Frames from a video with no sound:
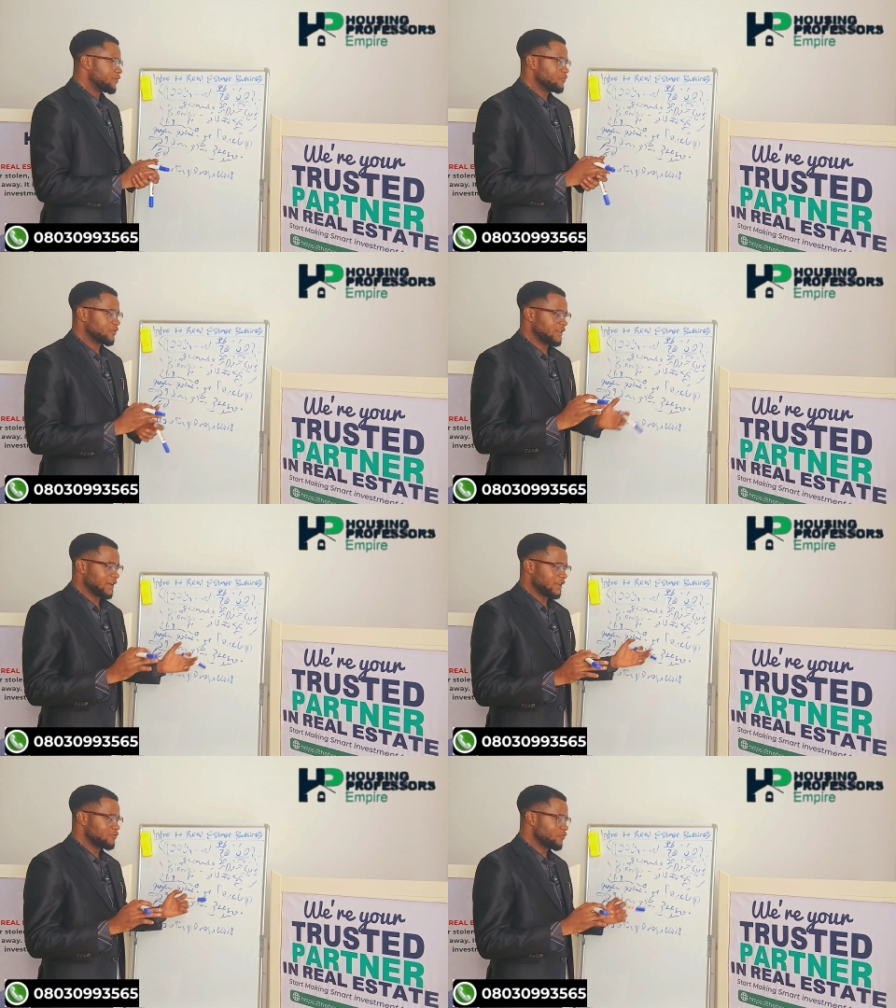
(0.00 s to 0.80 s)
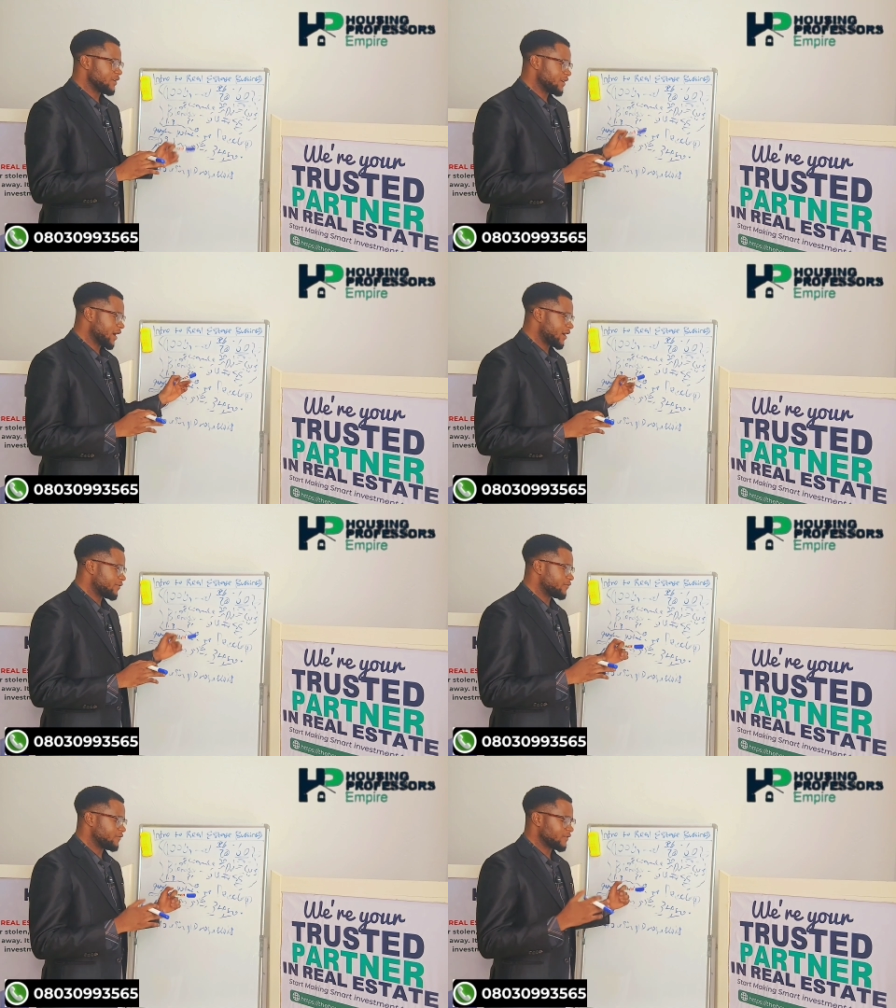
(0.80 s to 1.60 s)
But then we
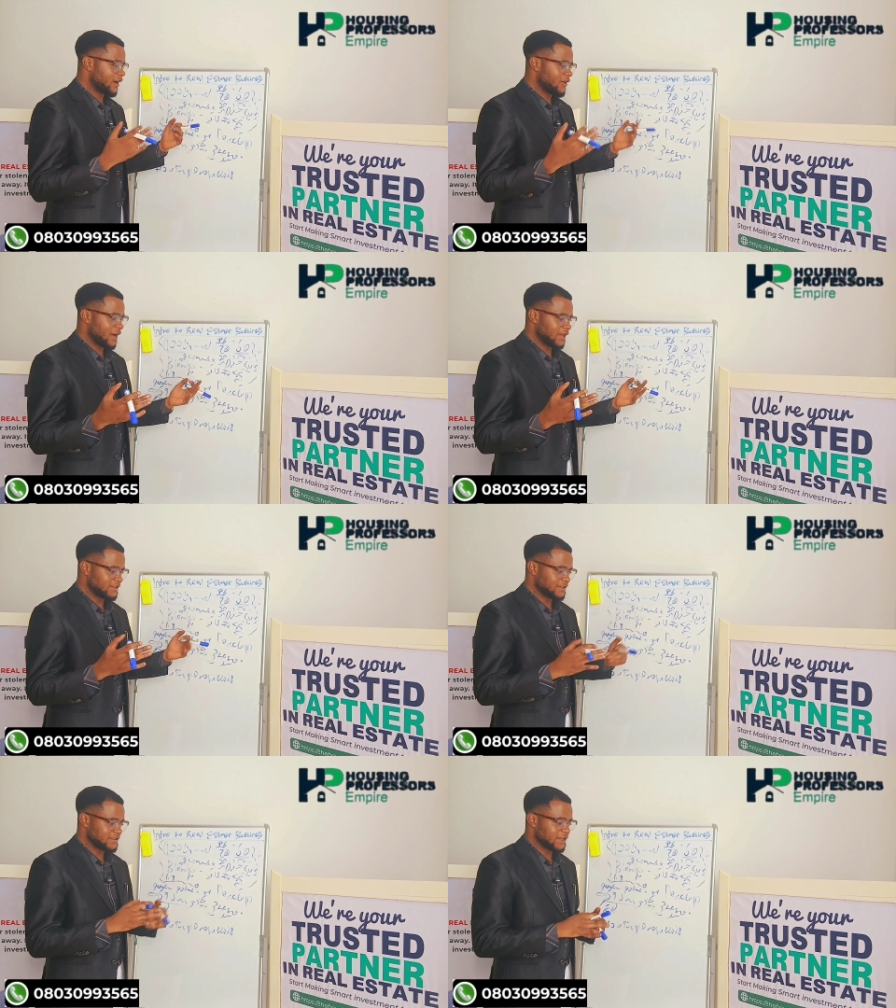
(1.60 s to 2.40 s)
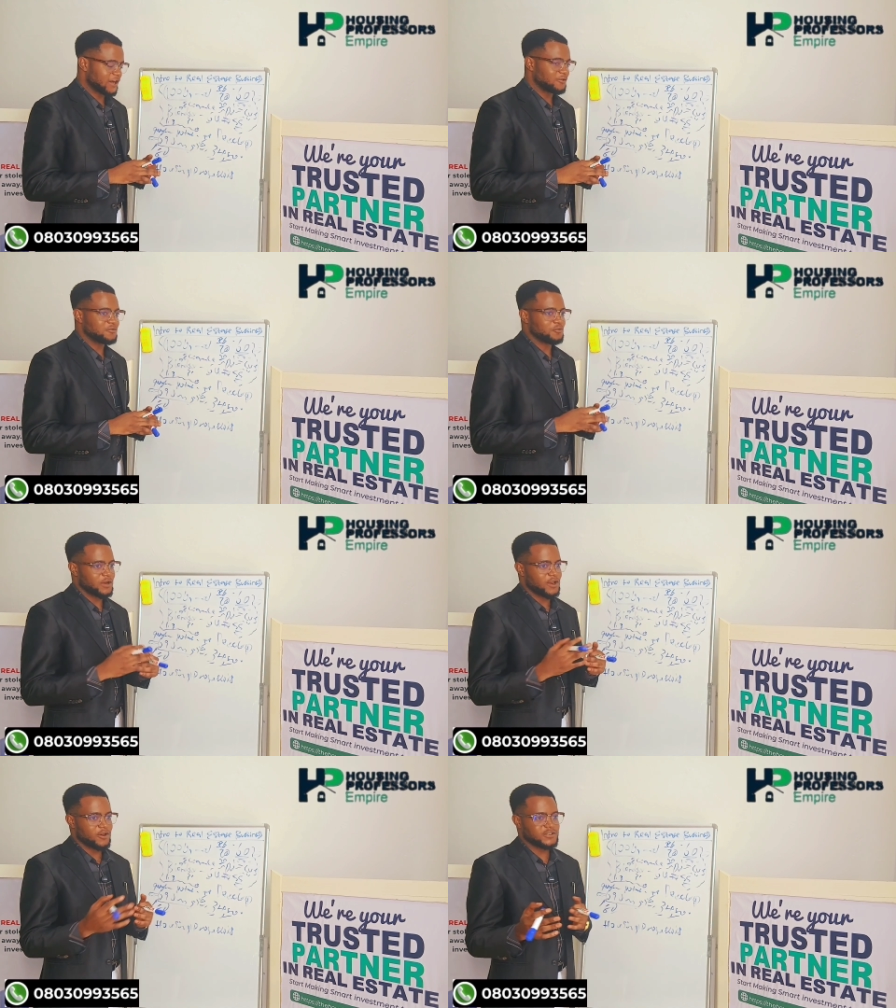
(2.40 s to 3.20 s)
have our estate now. We
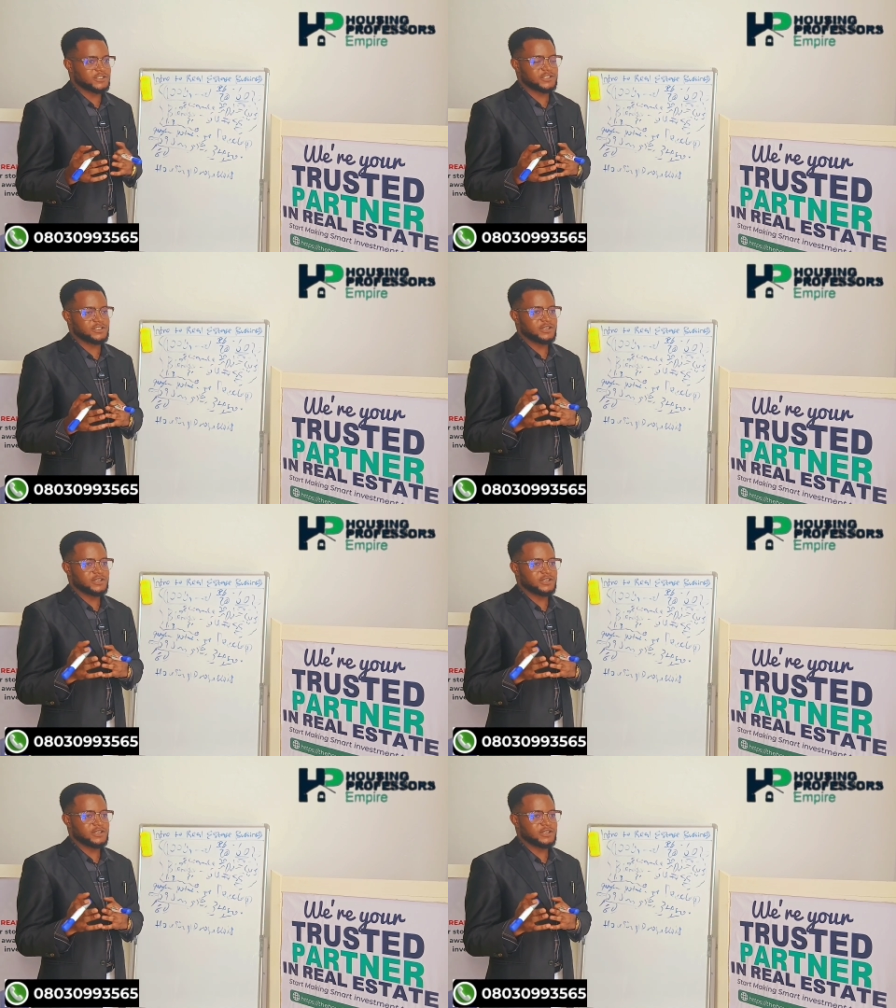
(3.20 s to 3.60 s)
launched